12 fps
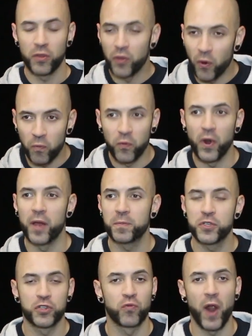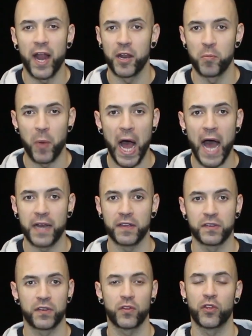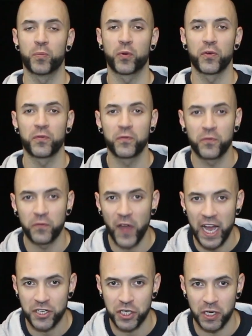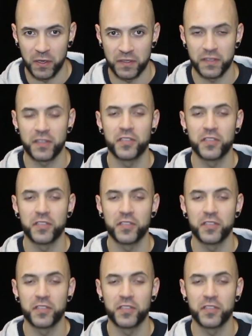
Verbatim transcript: the ripped, shredded bodies, the professionals.